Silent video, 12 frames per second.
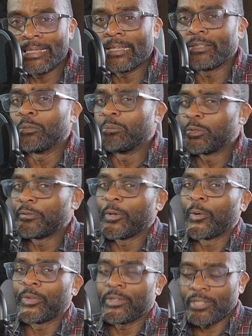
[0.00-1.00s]
than the movie
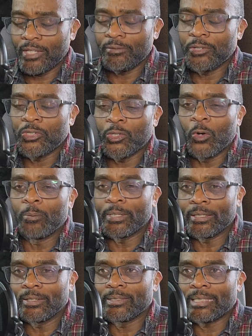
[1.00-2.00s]
or the T V show
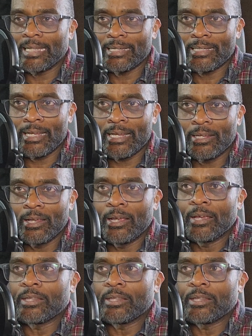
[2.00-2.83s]
because they take